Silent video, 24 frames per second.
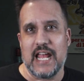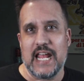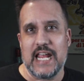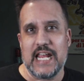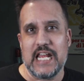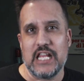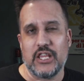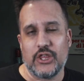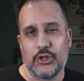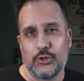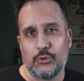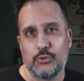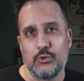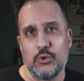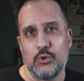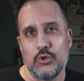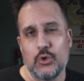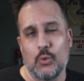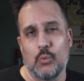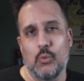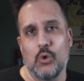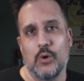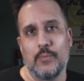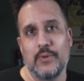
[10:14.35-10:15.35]
He threw the
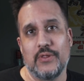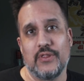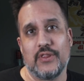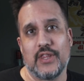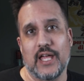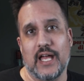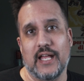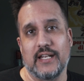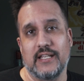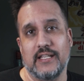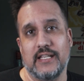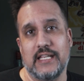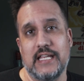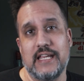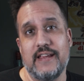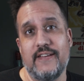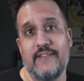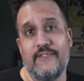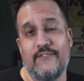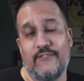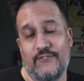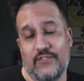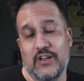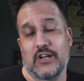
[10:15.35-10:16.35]
woman that he
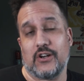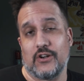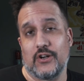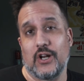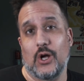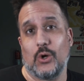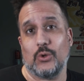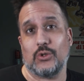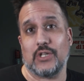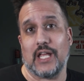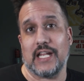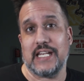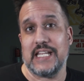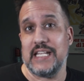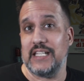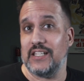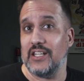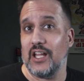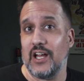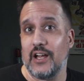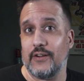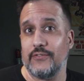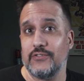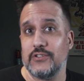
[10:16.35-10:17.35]
figured out that he
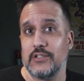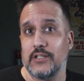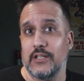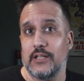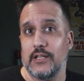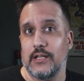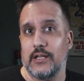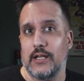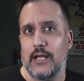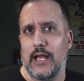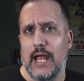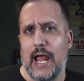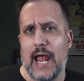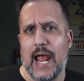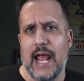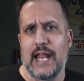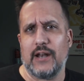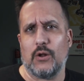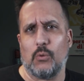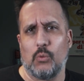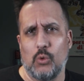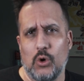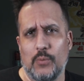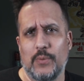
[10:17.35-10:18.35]
loved, and
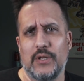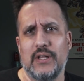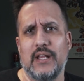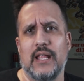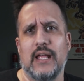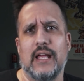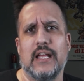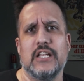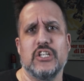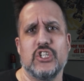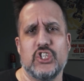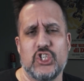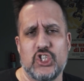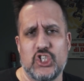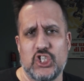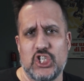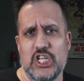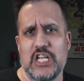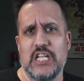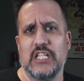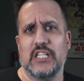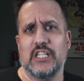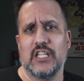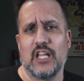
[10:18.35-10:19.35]
a woman,
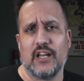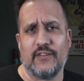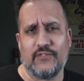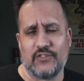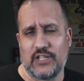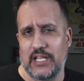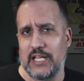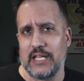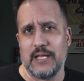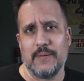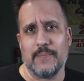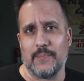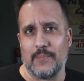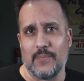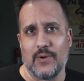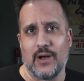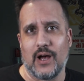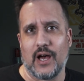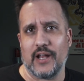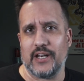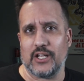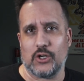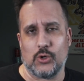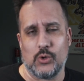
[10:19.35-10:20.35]
she loved him
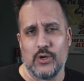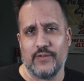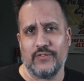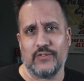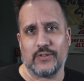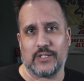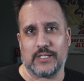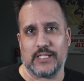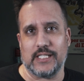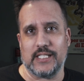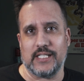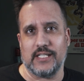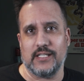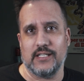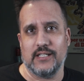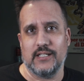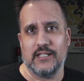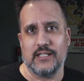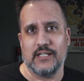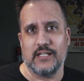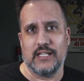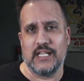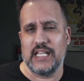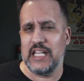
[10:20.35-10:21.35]
unequivocally.
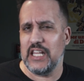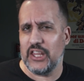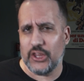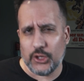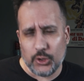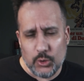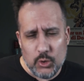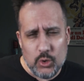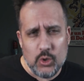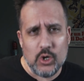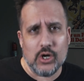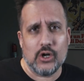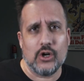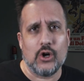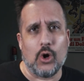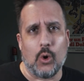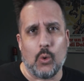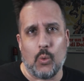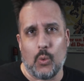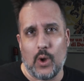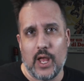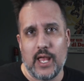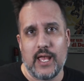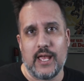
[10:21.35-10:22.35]
He threw her
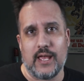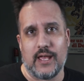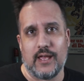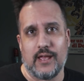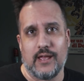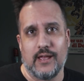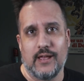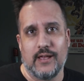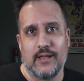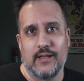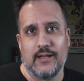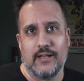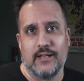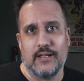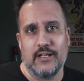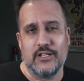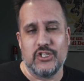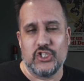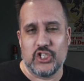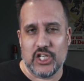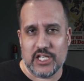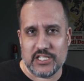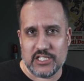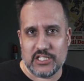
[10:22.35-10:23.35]
away
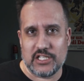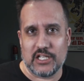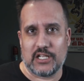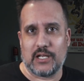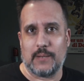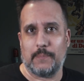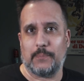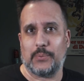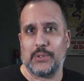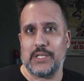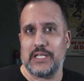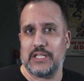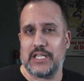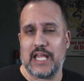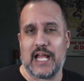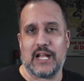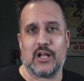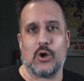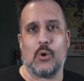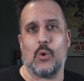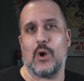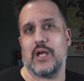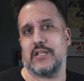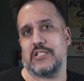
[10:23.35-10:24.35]
just to complete that
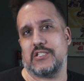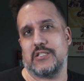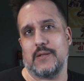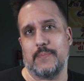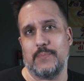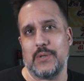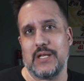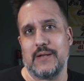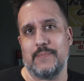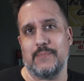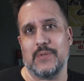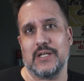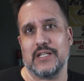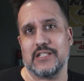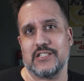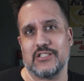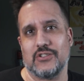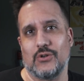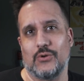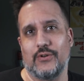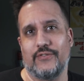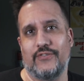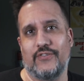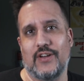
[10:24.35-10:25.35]
quest to beat
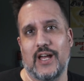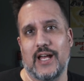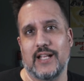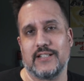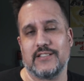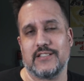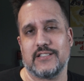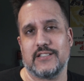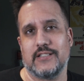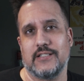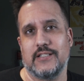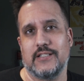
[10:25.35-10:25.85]
Minnesota Fats.